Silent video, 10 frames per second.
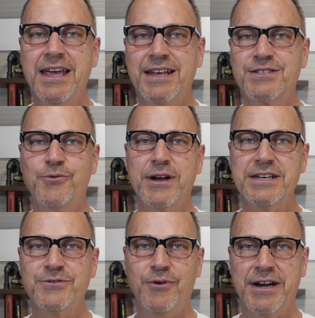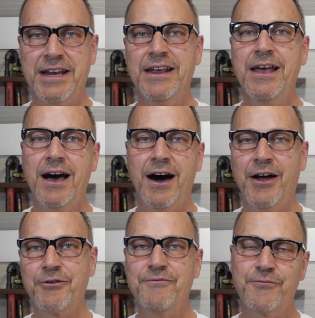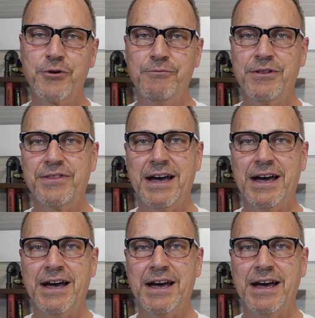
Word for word: In twenty twenty, one hundred forty-one